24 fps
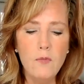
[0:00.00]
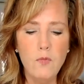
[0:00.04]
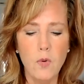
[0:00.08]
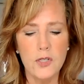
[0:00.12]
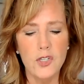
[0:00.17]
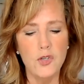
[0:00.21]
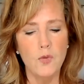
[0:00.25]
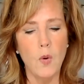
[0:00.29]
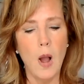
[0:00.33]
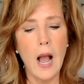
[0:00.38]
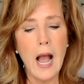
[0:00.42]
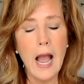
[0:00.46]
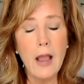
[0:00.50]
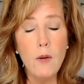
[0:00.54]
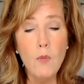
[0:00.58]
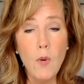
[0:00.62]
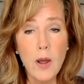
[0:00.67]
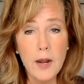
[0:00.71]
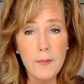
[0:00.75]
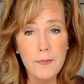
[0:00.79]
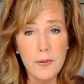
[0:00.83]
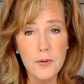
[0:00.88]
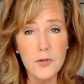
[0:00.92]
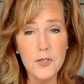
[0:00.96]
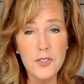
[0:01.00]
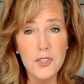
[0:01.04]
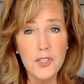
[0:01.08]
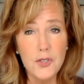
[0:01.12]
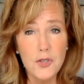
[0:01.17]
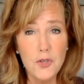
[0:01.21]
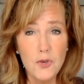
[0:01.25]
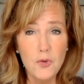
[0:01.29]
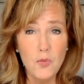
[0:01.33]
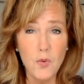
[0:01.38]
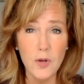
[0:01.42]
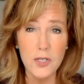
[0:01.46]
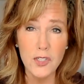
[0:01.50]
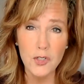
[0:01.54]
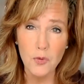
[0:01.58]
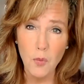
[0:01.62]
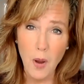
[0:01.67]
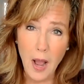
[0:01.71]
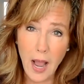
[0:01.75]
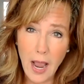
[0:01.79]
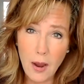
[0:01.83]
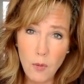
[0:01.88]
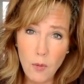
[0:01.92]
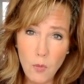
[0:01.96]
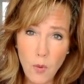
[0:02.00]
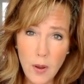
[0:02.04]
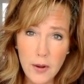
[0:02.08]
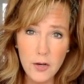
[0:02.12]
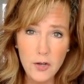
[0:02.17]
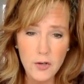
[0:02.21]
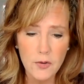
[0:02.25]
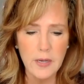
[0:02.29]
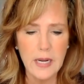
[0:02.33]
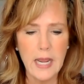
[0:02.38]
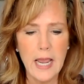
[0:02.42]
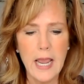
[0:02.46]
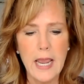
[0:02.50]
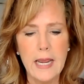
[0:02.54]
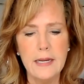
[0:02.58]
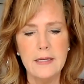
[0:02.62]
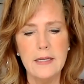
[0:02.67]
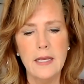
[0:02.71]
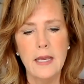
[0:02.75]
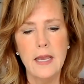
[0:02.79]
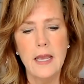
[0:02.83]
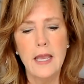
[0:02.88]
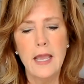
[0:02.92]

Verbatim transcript: What do I want to pursue? What do I want to create?